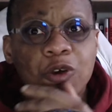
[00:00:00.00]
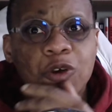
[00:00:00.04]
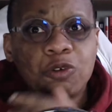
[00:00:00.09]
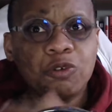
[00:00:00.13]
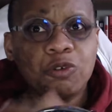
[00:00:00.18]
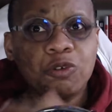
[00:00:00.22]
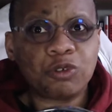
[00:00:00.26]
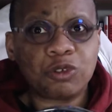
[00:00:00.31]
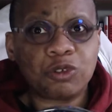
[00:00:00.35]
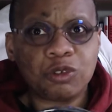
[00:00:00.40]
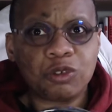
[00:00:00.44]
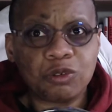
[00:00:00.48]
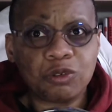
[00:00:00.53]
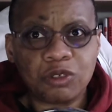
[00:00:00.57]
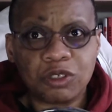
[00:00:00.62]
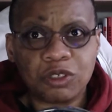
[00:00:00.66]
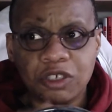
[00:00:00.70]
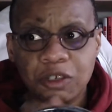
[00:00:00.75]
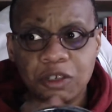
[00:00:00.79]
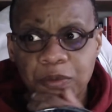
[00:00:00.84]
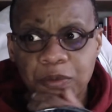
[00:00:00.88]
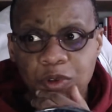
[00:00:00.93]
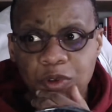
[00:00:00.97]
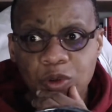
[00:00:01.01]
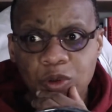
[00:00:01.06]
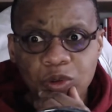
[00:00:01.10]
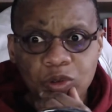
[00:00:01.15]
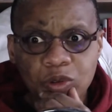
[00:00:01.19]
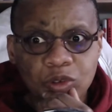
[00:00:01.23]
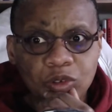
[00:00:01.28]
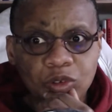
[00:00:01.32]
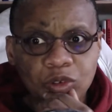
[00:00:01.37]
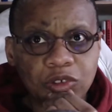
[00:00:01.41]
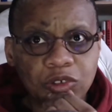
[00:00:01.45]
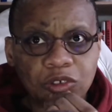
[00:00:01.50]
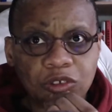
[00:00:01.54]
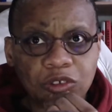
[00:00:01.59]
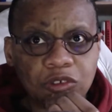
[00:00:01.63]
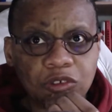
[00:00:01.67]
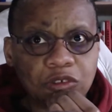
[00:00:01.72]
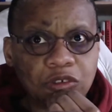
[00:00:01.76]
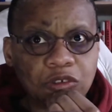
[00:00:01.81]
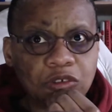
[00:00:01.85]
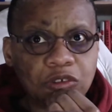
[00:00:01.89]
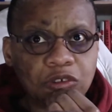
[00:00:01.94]
Also some old
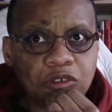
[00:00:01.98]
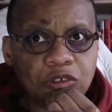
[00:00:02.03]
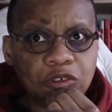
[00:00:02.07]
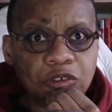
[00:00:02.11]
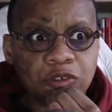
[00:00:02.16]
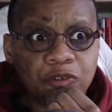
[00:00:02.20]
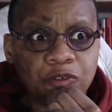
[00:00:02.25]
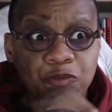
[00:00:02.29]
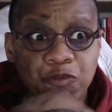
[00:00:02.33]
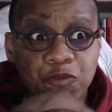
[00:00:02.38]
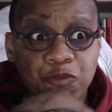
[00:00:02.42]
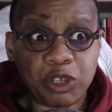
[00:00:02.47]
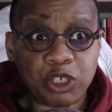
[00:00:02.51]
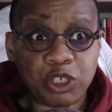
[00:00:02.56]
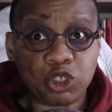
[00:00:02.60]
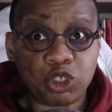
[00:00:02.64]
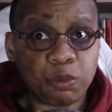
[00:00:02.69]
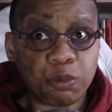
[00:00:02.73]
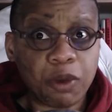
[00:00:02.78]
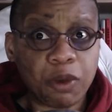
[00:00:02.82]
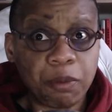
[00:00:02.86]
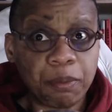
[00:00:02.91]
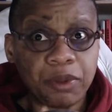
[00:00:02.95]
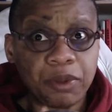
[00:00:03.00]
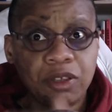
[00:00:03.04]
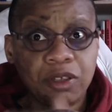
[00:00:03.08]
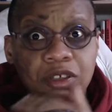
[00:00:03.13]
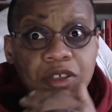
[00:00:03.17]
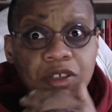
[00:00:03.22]
French pop,